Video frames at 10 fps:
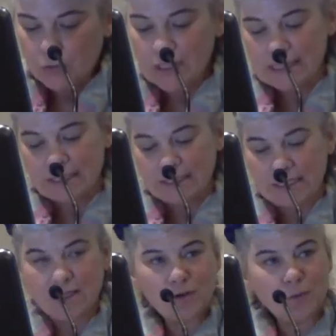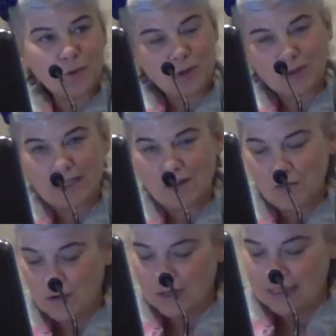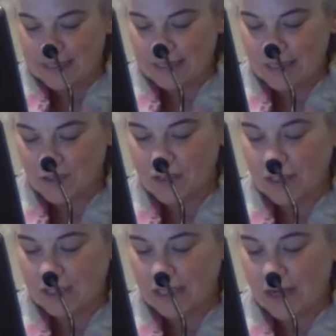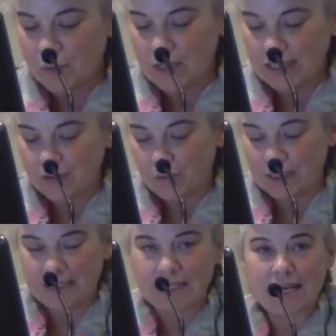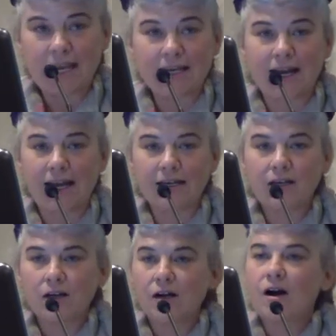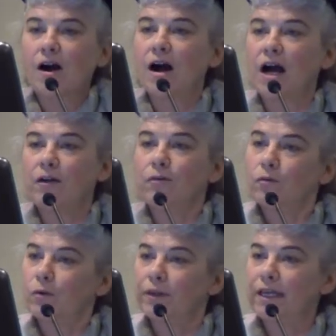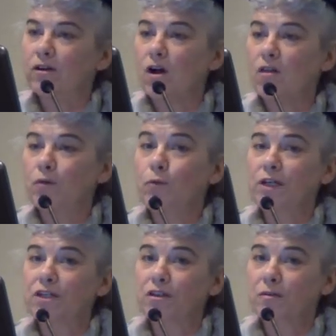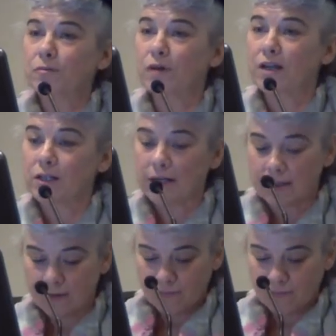Recently, World Health Organization collaborated with DAI on what they call the WISH project.